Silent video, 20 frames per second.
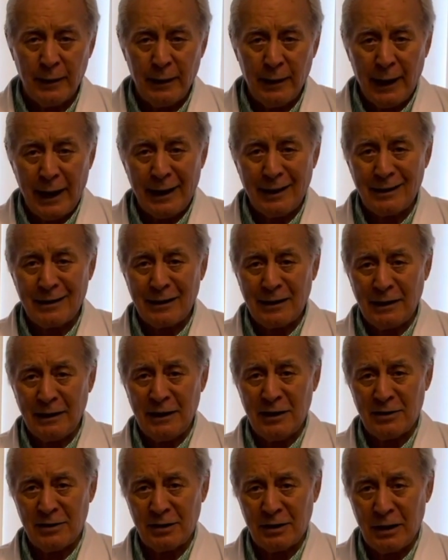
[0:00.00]
and
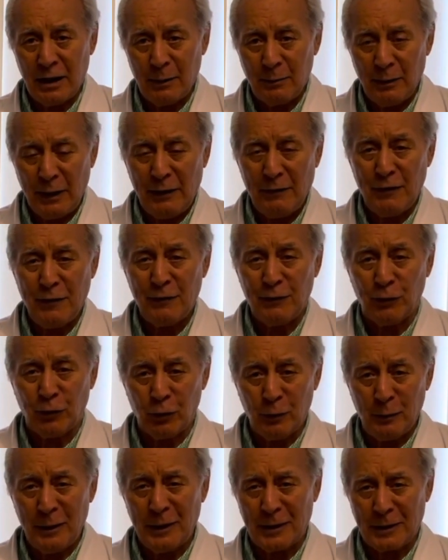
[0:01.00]
cleans it up every
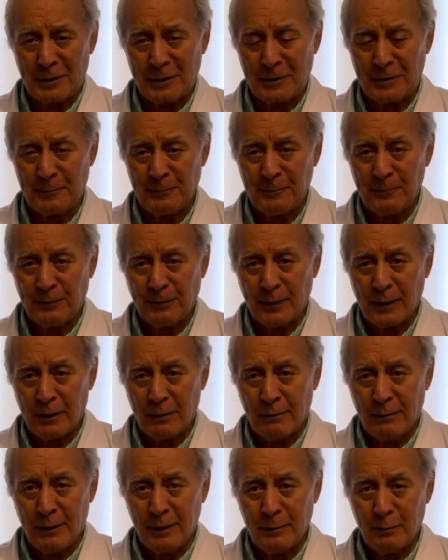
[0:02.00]
4 minutes,
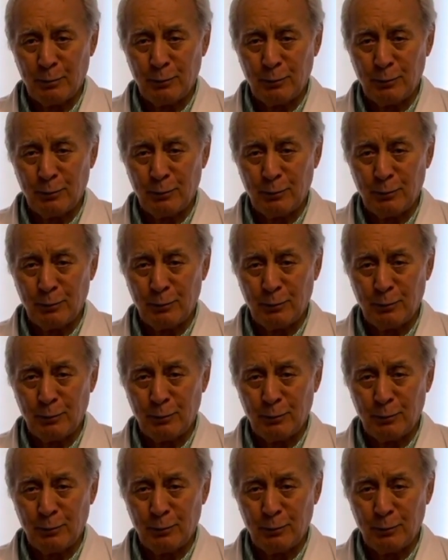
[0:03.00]
right?